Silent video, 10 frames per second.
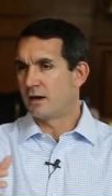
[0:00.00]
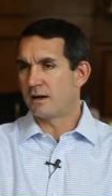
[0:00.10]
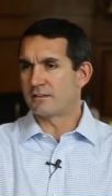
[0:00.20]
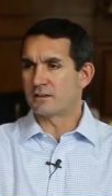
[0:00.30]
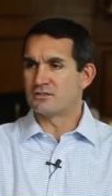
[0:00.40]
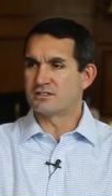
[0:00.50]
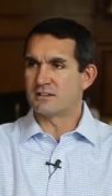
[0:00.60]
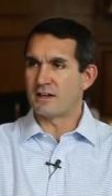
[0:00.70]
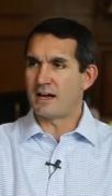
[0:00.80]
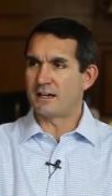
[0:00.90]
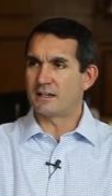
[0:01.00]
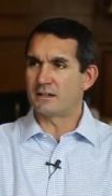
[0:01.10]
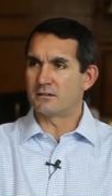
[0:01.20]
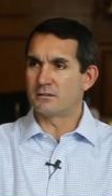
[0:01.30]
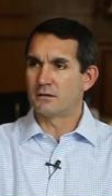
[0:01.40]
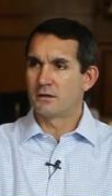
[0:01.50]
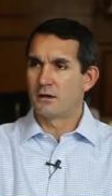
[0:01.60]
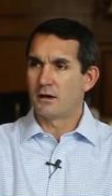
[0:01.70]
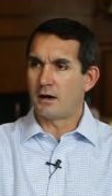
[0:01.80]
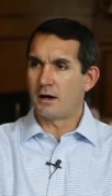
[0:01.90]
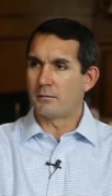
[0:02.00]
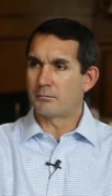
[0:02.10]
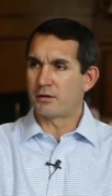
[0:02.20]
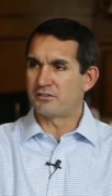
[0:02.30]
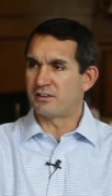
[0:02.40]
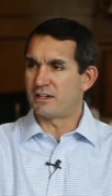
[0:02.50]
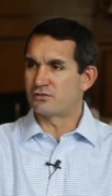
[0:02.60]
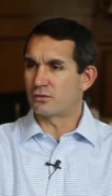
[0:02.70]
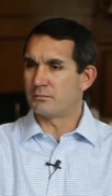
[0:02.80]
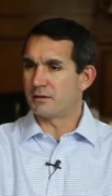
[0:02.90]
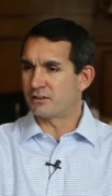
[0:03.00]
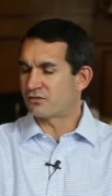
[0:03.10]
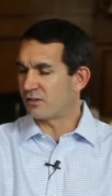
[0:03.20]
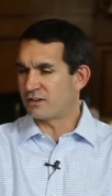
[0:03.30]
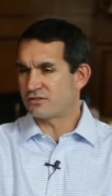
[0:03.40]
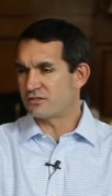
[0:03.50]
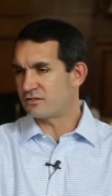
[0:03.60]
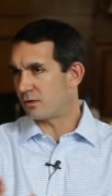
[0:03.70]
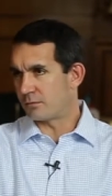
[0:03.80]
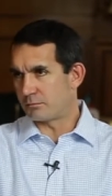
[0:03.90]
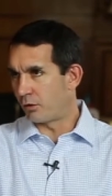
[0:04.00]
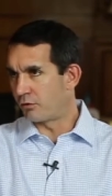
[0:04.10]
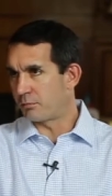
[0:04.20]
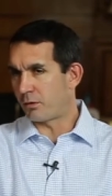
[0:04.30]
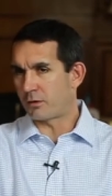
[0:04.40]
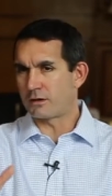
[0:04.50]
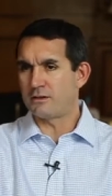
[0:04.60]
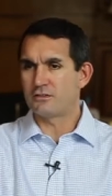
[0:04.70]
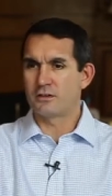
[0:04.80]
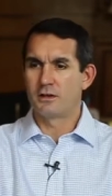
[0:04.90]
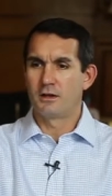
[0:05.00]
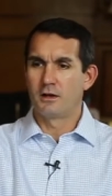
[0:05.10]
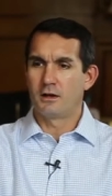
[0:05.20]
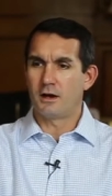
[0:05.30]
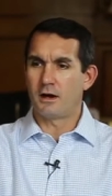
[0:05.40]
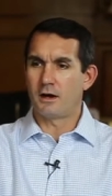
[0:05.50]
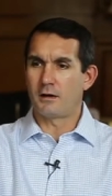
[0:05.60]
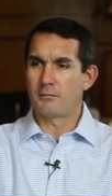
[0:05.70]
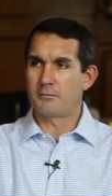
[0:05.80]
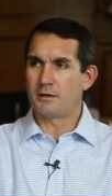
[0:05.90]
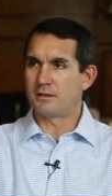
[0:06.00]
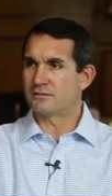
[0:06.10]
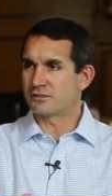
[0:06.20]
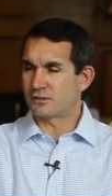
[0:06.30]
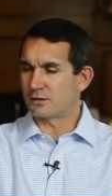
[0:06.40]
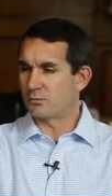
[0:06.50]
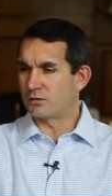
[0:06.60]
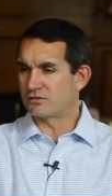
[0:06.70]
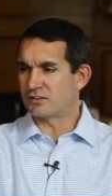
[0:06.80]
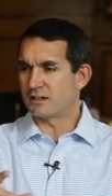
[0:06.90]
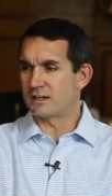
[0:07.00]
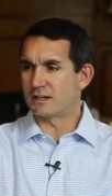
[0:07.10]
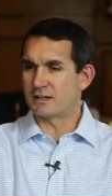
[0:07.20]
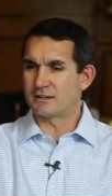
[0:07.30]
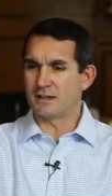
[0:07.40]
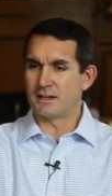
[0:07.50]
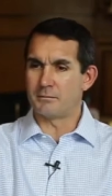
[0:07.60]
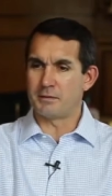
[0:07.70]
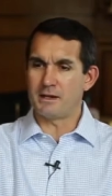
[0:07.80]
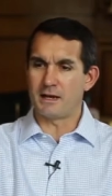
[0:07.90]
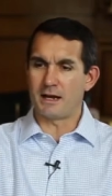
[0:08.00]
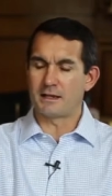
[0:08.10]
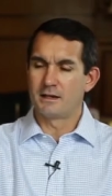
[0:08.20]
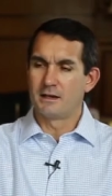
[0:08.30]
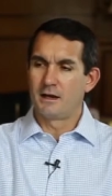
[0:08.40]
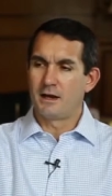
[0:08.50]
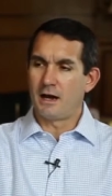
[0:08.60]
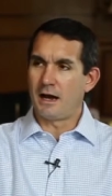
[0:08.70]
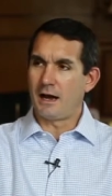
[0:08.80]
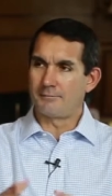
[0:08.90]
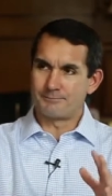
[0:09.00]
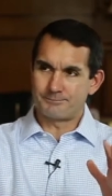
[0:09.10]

I think you see that in um, presidential administrations on both parties. Um, and certainly we're seeing it at DEP. I, I